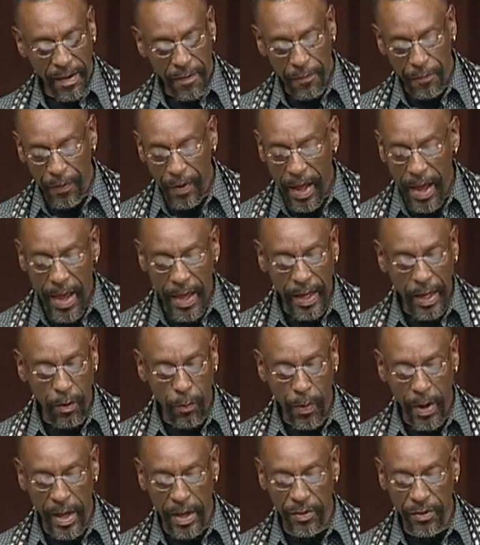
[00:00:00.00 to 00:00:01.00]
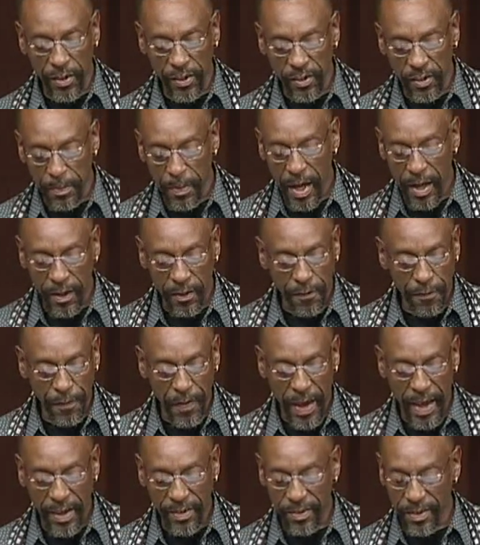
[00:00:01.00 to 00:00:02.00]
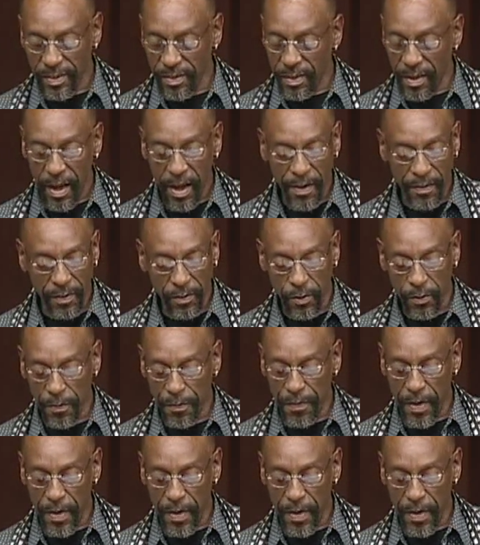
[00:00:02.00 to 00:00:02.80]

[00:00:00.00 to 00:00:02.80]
flying away just about as fast as not too